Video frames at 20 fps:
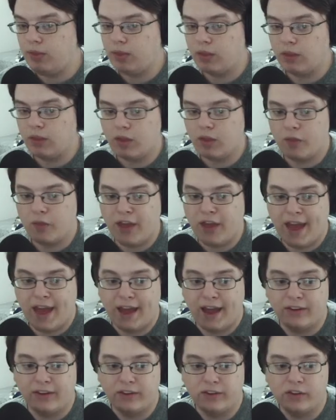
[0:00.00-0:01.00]

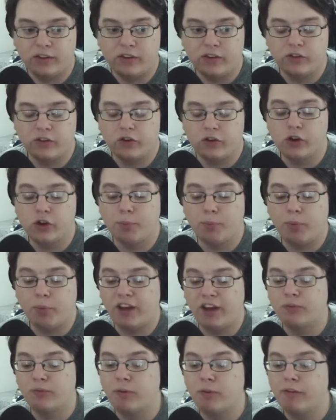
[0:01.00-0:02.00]
that took
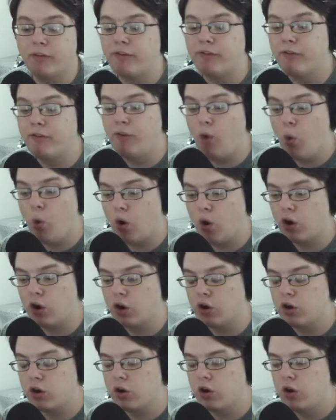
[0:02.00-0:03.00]
place
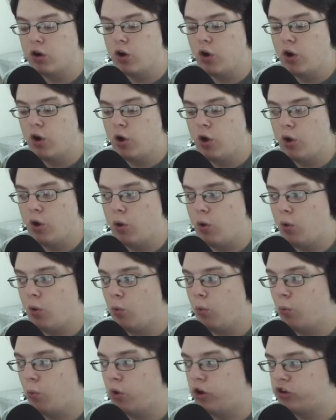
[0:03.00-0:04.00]
before,
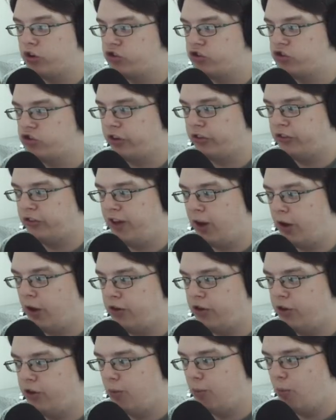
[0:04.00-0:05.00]
which just tell
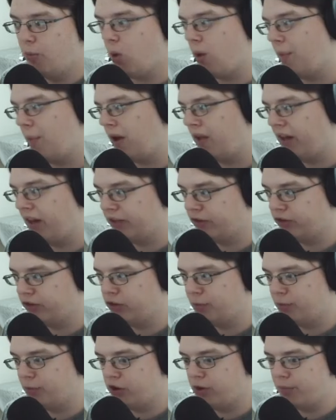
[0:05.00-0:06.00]
you more about like the
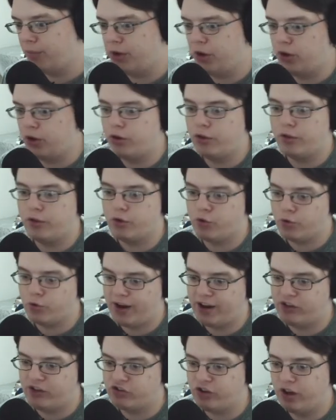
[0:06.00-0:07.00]
supercomputer, the
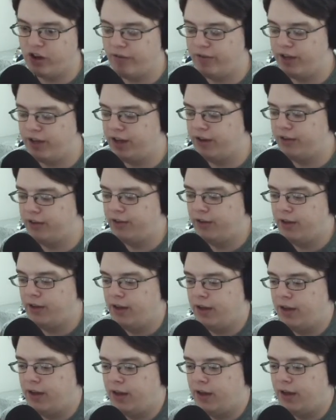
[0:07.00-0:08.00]
creation of it,
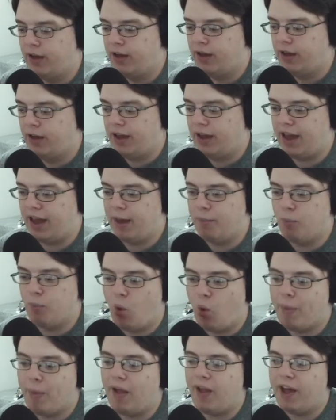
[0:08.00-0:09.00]
and
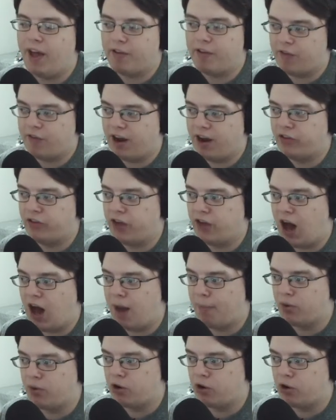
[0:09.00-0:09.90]
more about like Franz Hopper